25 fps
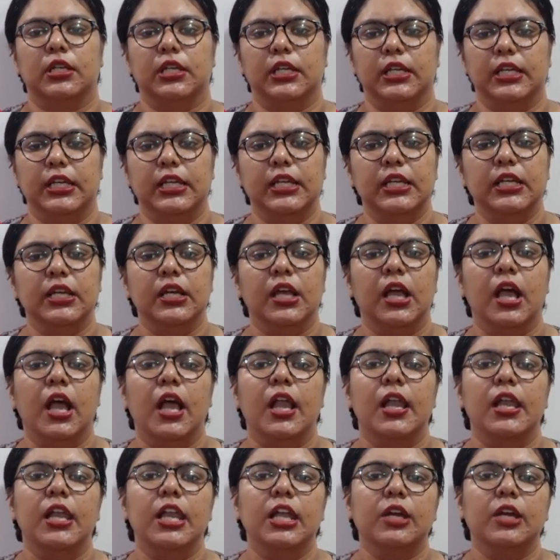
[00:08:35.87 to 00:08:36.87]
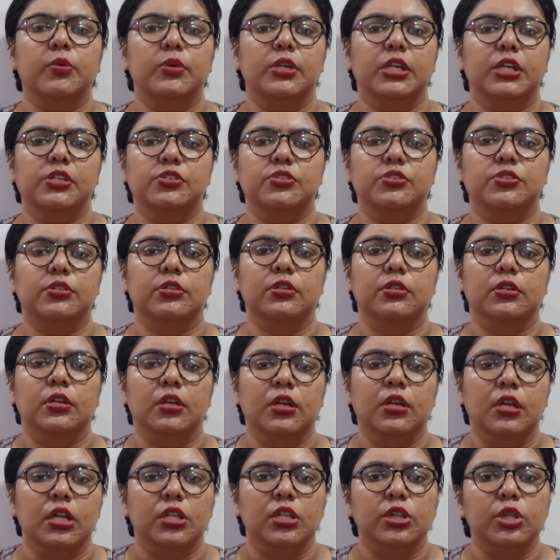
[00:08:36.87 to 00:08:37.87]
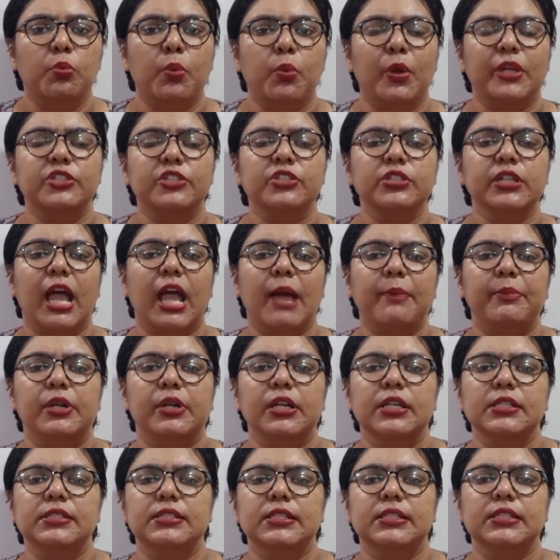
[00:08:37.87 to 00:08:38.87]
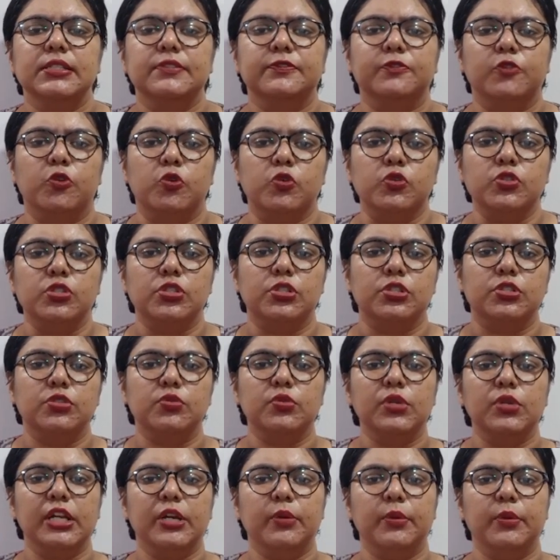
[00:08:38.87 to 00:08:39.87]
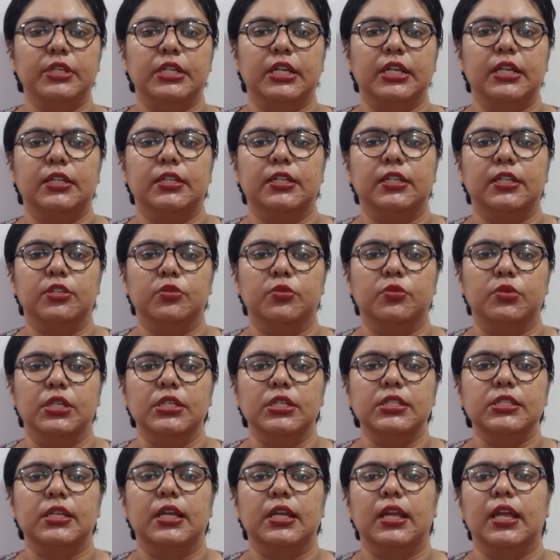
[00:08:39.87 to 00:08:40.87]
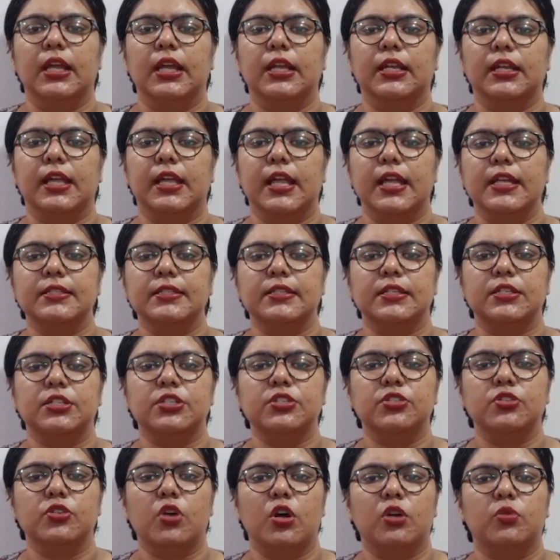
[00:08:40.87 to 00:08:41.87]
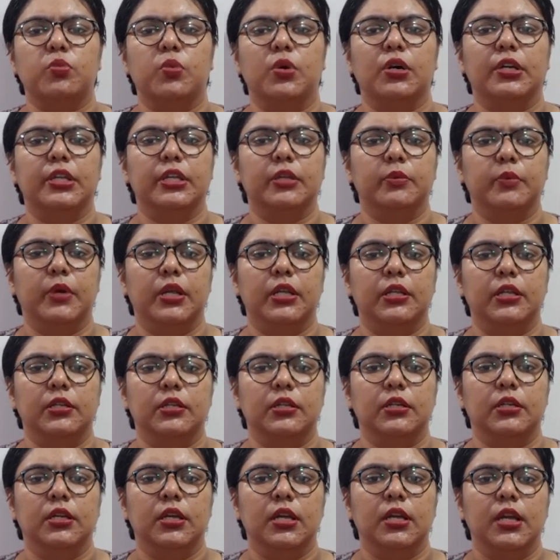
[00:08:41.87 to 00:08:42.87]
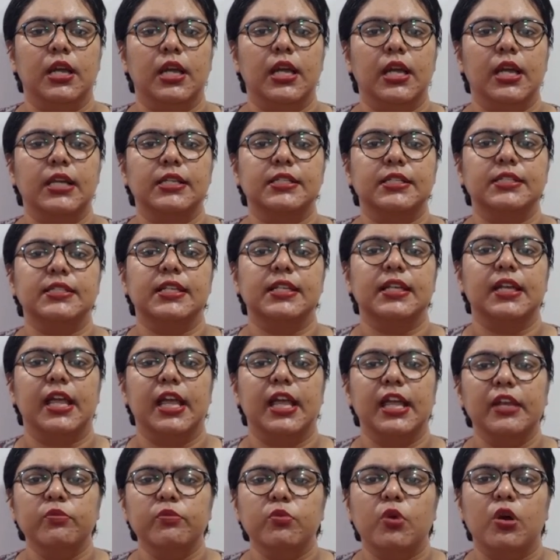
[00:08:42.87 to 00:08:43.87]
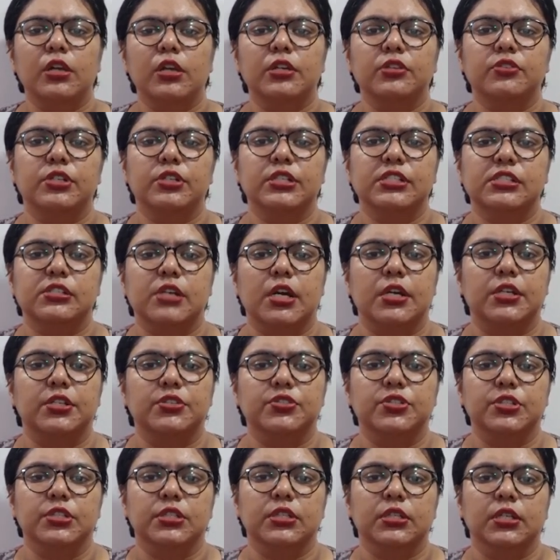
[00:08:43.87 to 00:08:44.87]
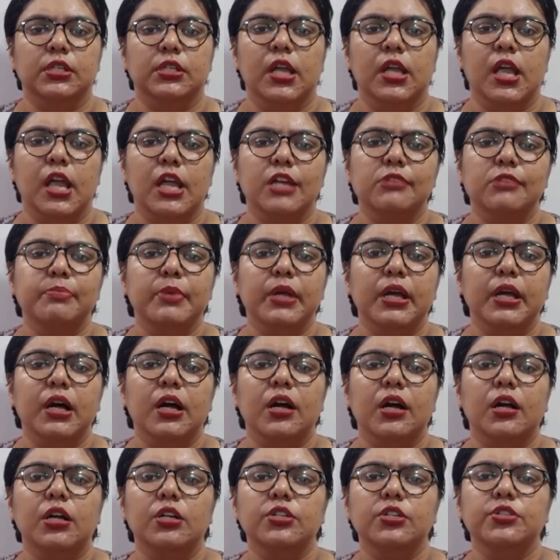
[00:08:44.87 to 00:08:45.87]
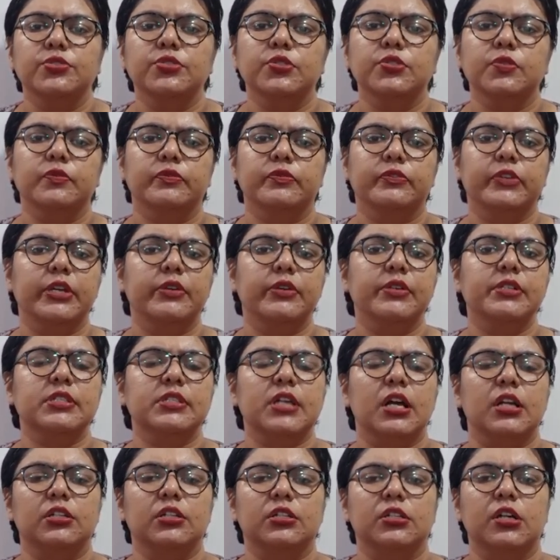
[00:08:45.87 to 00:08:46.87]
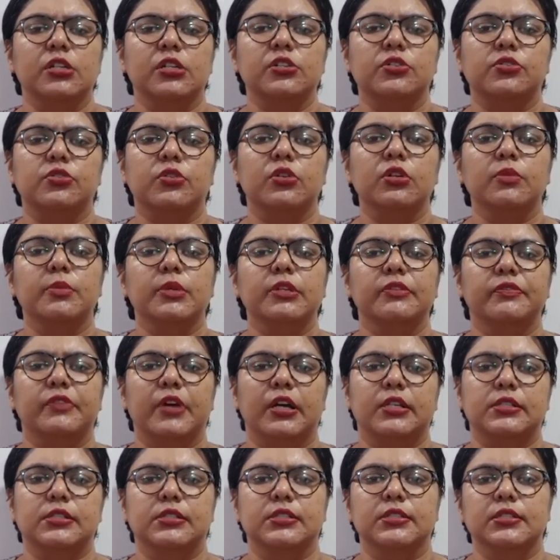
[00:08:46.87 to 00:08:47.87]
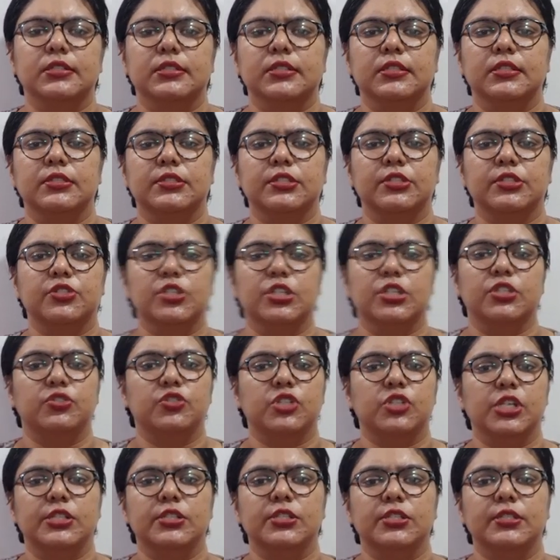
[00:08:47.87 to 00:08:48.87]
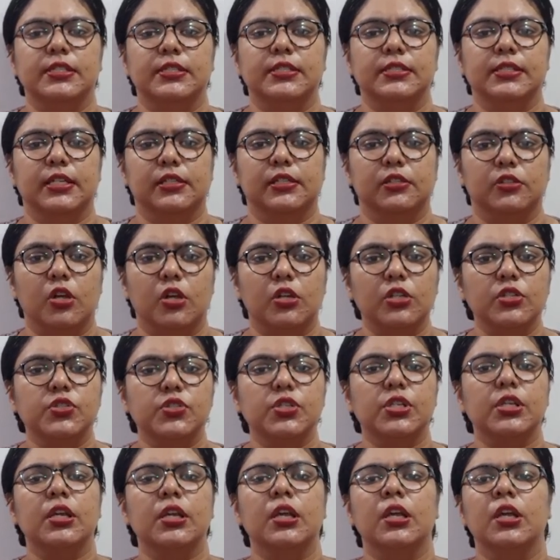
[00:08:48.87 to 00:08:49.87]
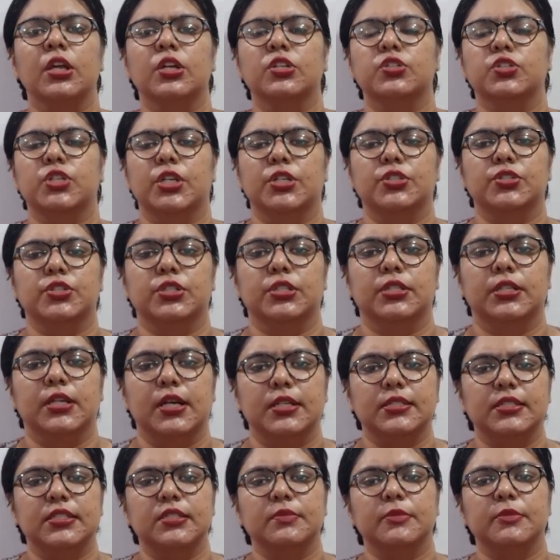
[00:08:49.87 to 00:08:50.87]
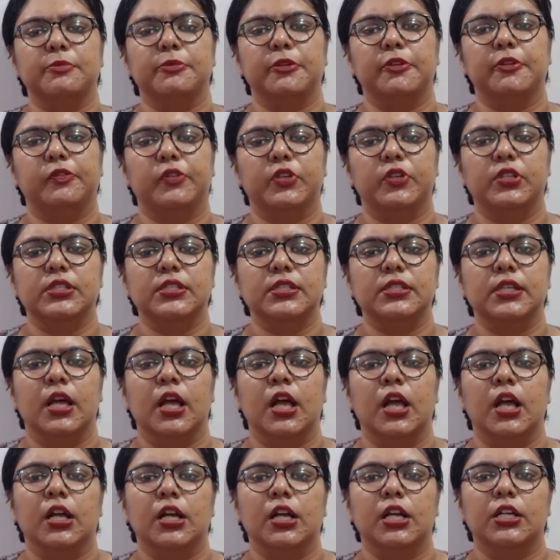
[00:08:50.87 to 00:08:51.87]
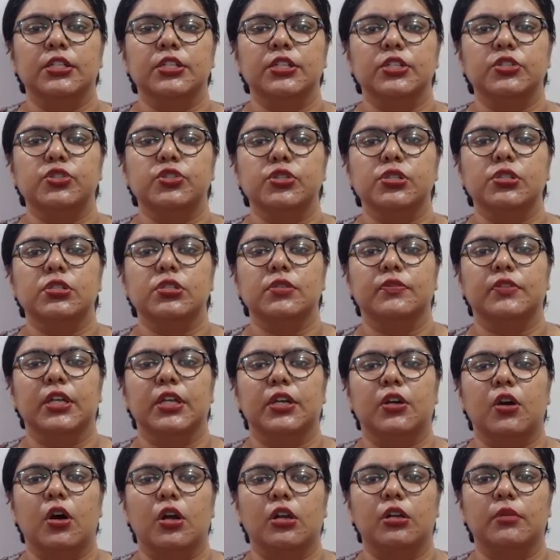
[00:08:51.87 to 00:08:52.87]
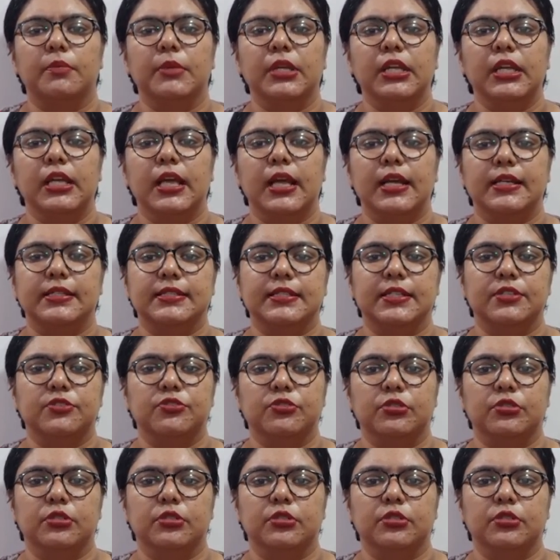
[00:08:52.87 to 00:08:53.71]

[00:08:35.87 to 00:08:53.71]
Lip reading: E. Liquidation. The venture capitalist is forced to liquidate the unit in case it is not working well. It is an involuntary strategy. It may occur due to various uncontrollable factors such as changes in technology, change in customer preference, conditions of the economy, etc.